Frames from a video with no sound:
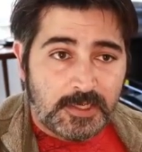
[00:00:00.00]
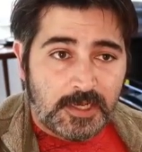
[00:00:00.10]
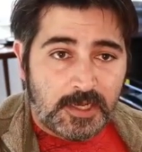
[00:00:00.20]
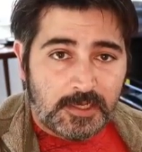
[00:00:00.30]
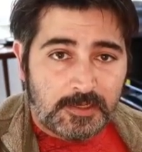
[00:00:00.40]

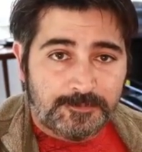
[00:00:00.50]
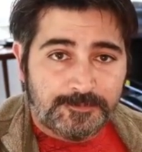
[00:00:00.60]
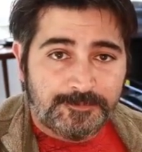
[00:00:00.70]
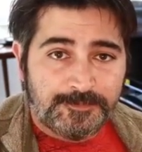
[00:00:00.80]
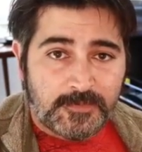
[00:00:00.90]

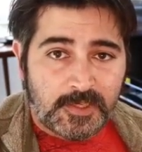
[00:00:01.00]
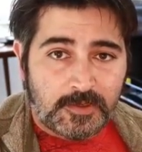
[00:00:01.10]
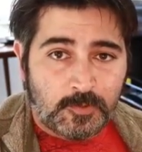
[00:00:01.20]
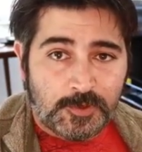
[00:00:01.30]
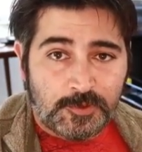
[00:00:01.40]

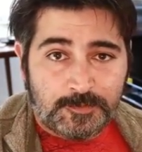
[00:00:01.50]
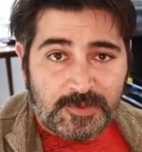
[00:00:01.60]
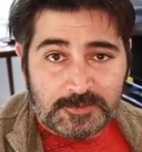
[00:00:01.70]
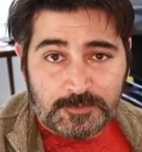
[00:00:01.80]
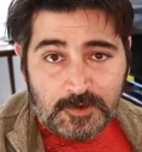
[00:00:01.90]
or you can
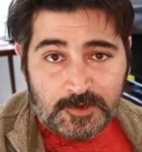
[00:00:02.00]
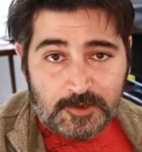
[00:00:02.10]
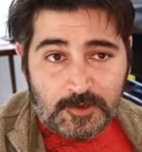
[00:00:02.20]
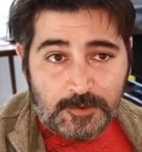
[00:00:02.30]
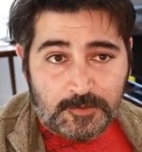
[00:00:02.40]
pass priority to
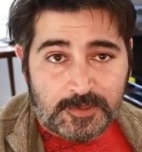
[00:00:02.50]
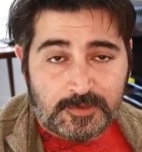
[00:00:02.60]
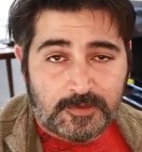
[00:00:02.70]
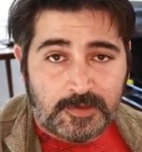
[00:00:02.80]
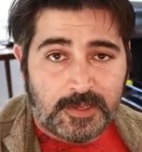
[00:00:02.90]
your opponent.
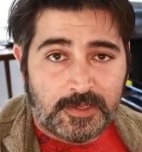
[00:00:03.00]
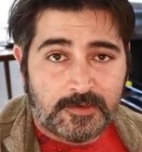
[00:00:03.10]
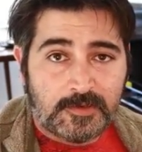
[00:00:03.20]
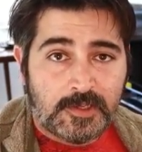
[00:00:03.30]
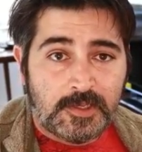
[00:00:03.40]

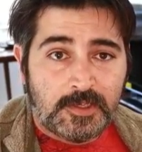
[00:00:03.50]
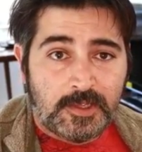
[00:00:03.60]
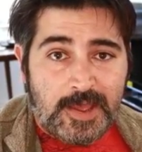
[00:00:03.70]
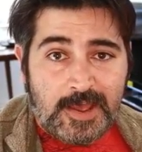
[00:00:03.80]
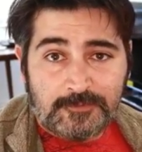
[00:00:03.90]
And
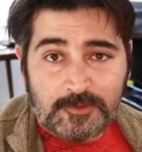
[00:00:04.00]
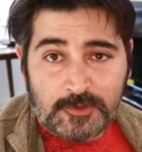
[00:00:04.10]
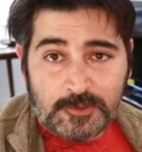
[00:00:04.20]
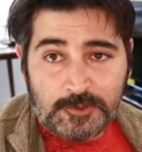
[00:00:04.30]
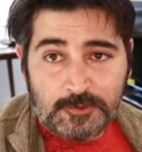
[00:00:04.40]

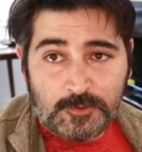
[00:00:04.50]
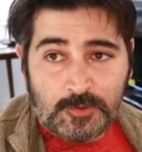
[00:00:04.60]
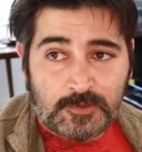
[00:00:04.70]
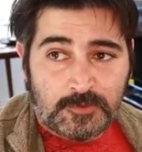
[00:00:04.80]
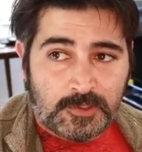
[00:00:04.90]
after
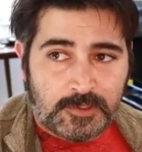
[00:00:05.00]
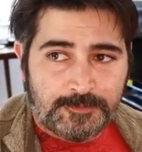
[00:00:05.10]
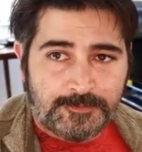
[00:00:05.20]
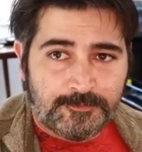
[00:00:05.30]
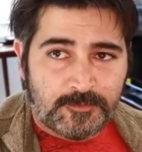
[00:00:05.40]
you
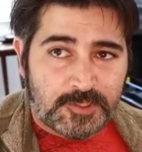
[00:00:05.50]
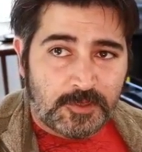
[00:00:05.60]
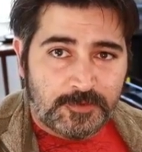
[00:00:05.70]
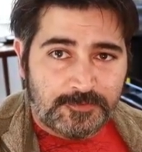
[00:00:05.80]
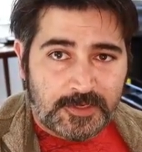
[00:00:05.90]

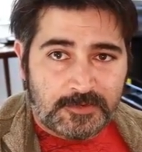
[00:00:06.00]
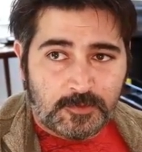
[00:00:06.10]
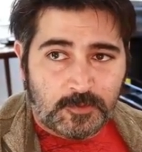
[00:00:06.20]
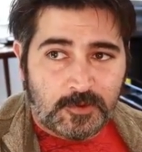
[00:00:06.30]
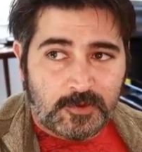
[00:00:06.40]
resolve an effect
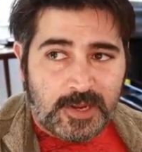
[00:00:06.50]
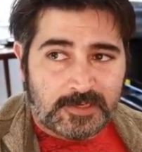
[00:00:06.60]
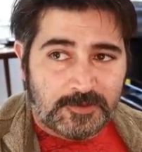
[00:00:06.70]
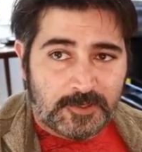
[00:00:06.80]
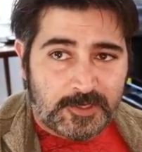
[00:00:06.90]
or
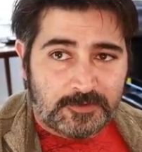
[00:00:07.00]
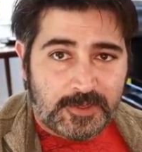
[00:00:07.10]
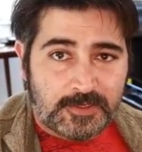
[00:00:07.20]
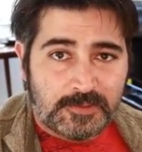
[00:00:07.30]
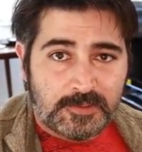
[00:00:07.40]
activate a quick
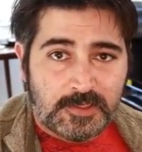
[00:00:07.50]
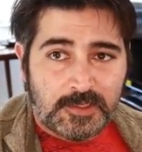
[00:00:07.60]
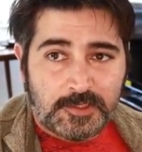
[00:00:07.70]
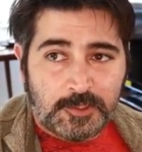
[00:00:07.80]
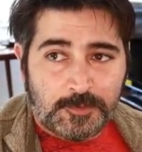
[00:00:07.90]
effect,
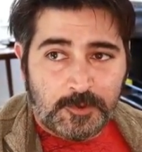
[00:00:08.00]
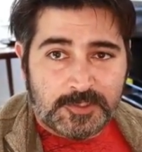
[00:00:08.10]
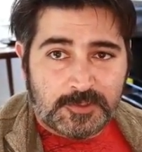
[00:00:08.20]
your opponent's